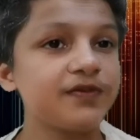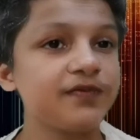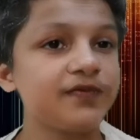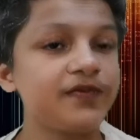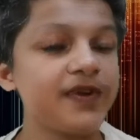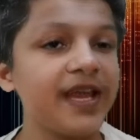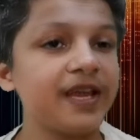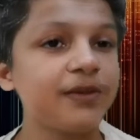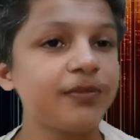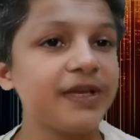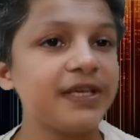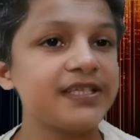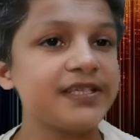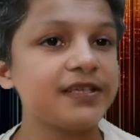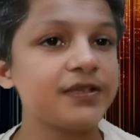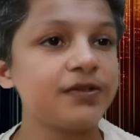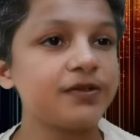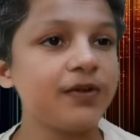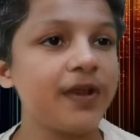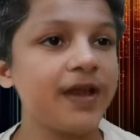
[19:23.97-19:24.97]

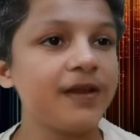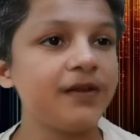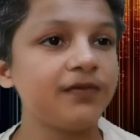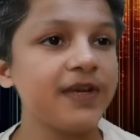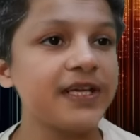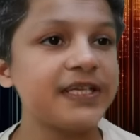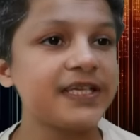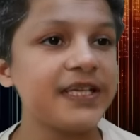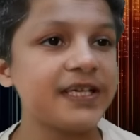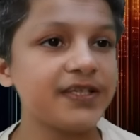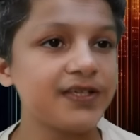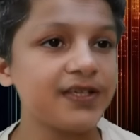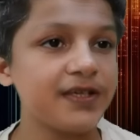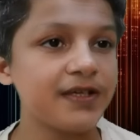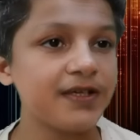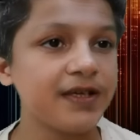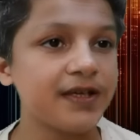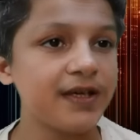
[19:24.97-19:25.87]
fragmented to convey tension.